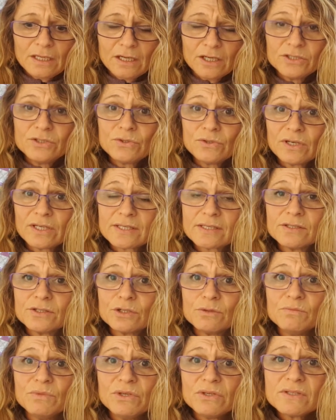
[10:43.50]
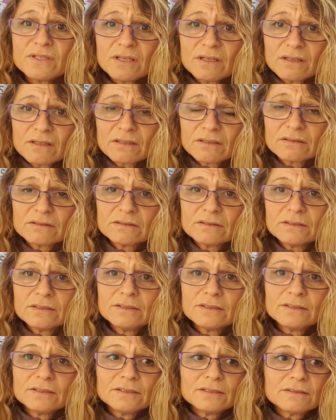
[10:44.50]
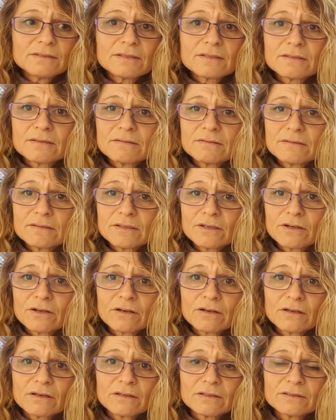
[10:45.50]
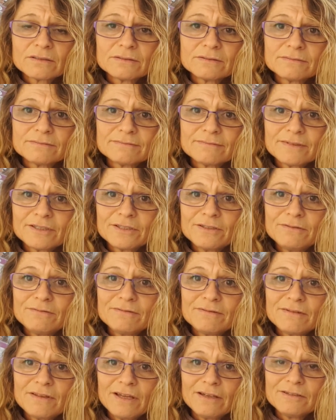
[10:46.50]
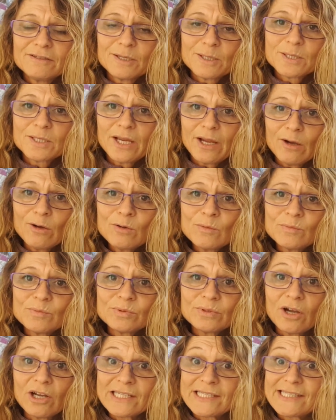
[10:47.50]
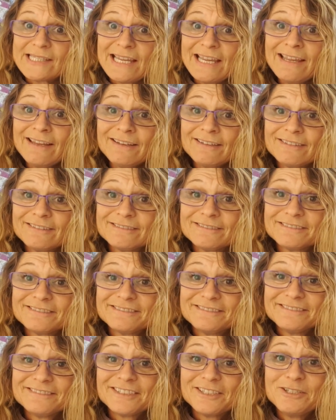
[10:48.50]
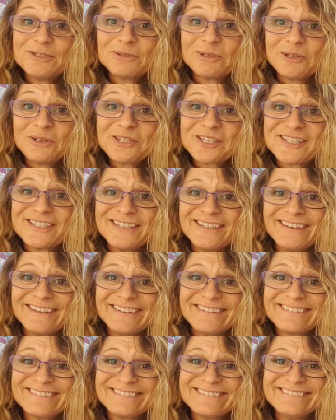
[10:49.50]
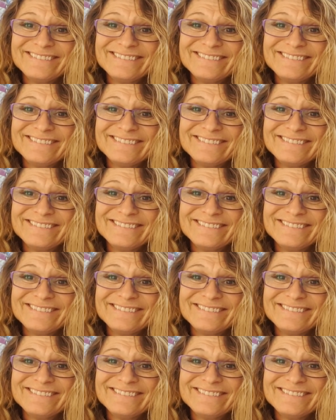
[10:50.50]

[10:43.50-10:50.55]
do listen to music, so that does help. I sing. I do a lot of singing.